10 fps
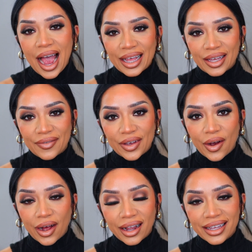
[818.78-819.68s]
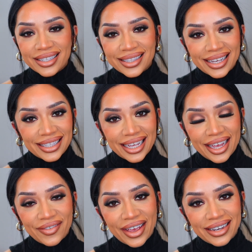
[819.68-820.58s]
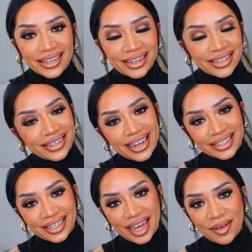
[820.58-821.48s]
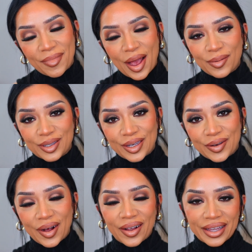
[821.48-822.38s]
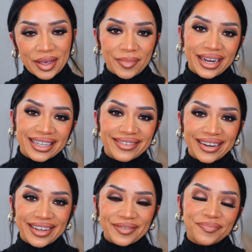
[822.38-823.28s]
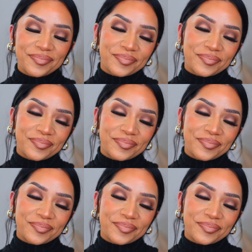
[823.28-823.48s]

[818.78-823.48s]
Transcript: I love you all. Stay safe. And until next time, I will see you all in my next video.